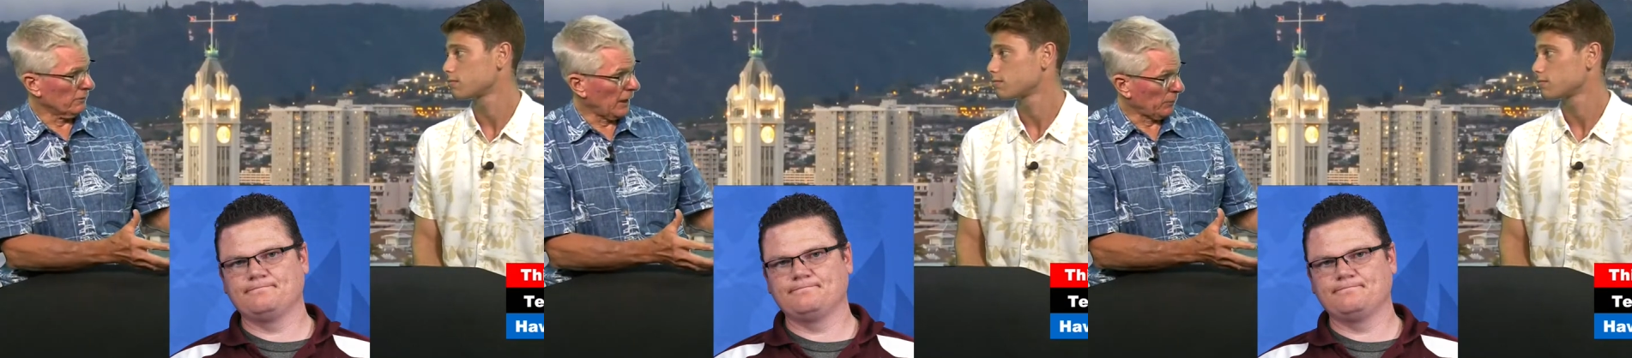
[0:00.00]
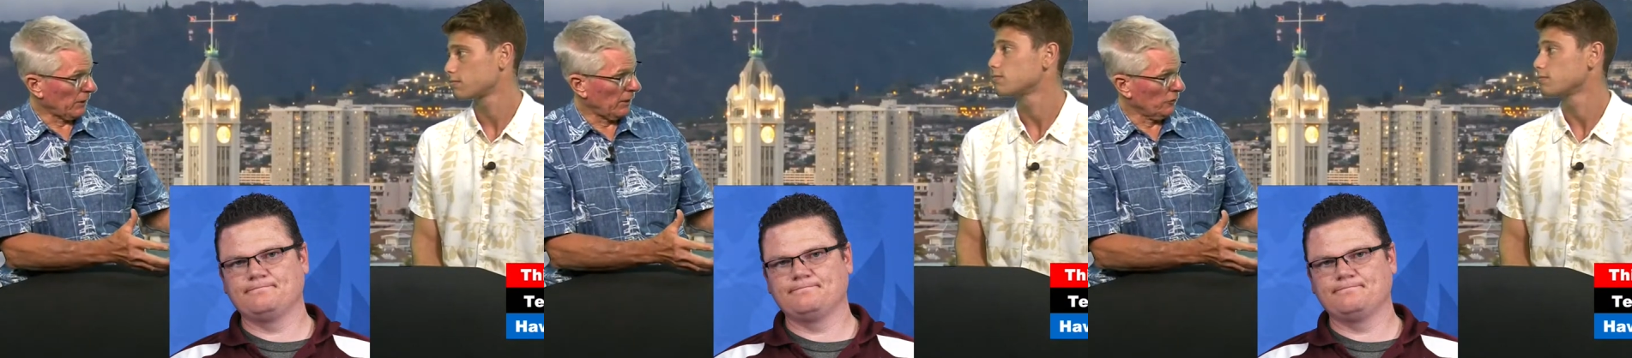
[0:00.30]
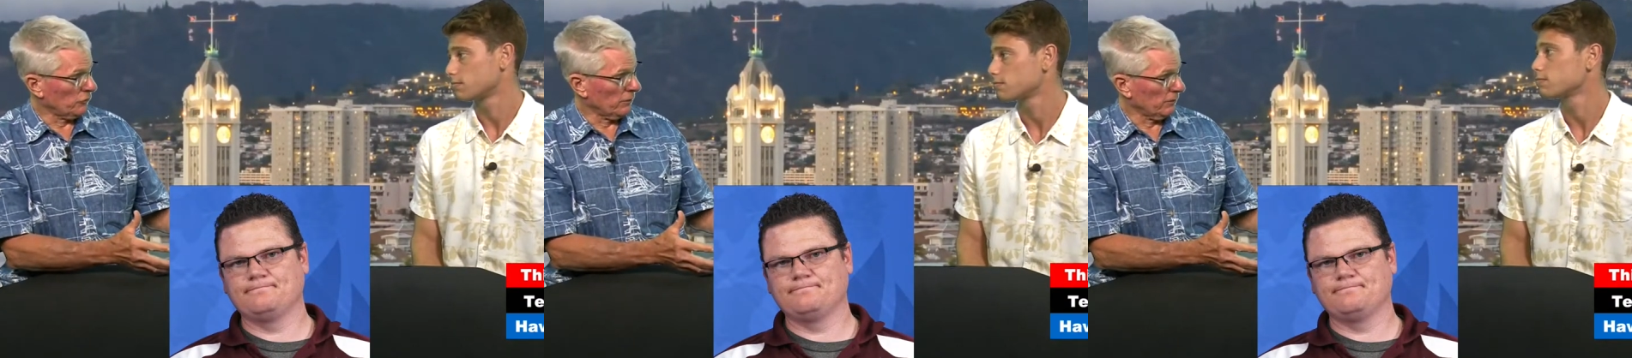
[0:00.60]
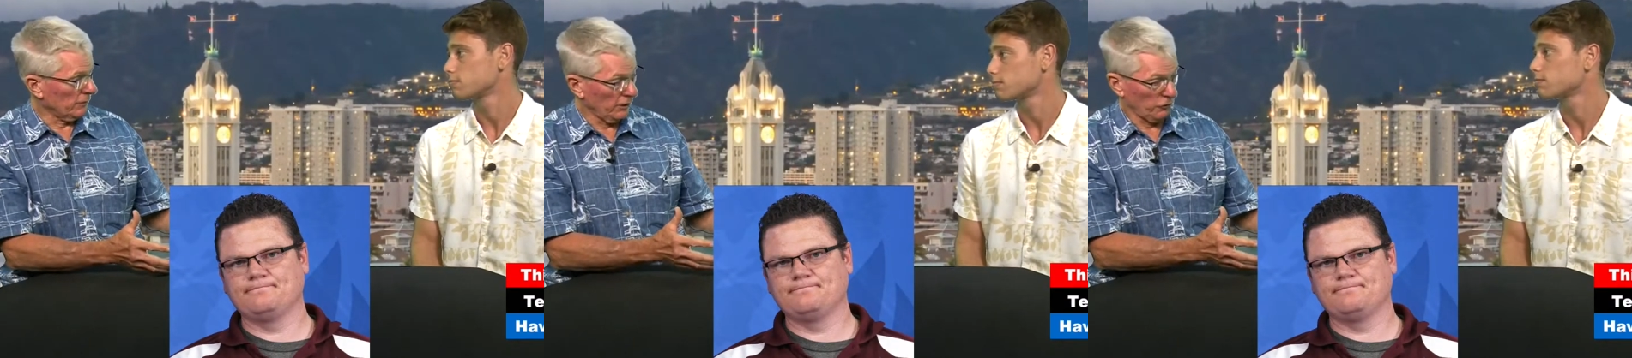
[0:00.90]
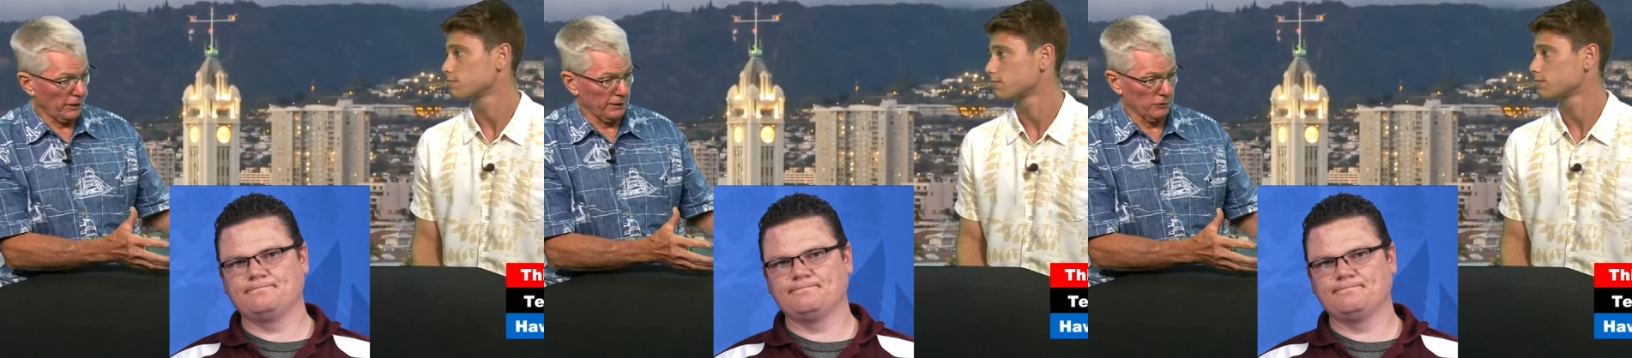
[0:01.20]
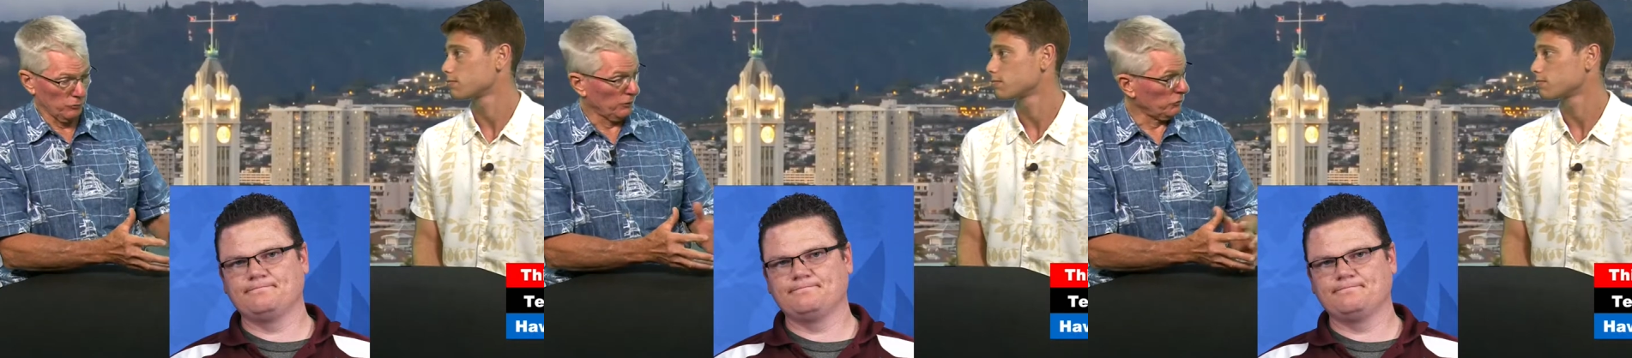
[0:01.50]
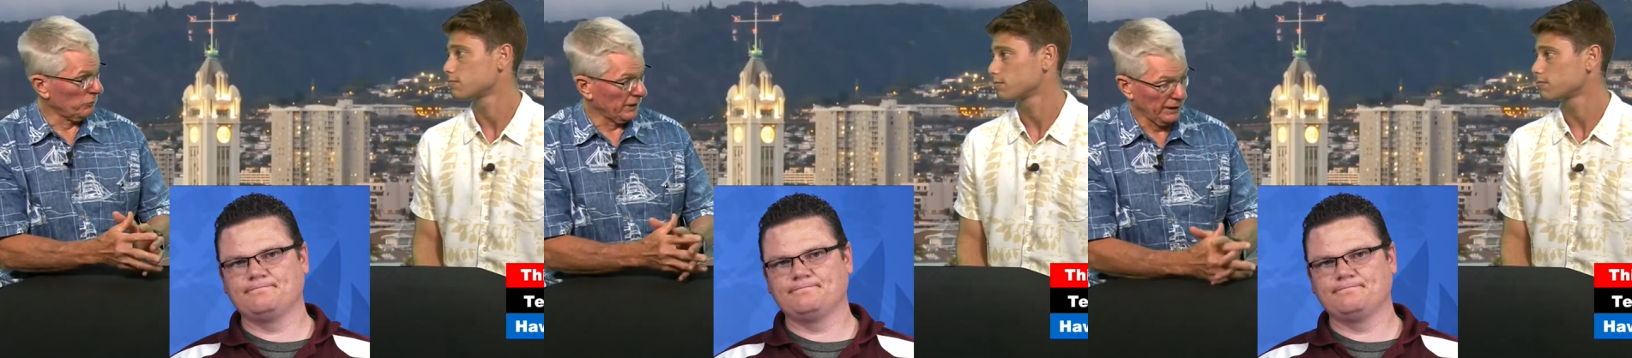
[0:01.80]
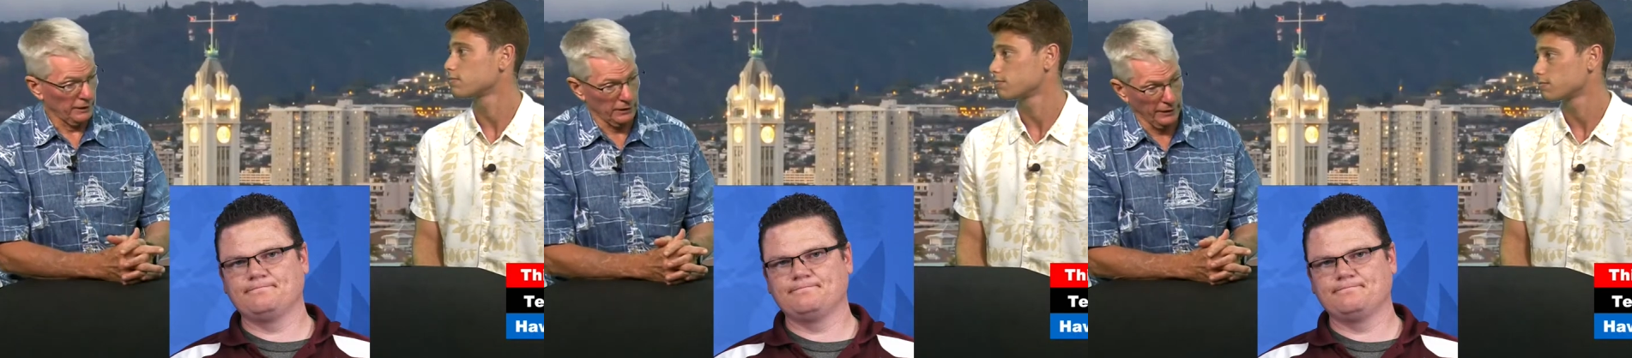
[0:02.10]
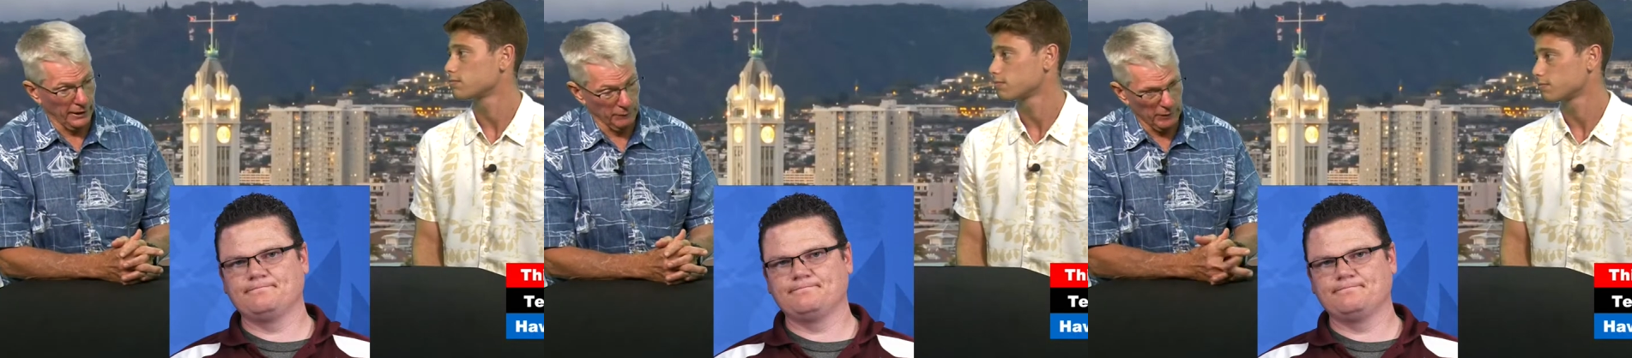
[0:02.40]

Speaker 1: capitalize and hitchhike as much as we can on that,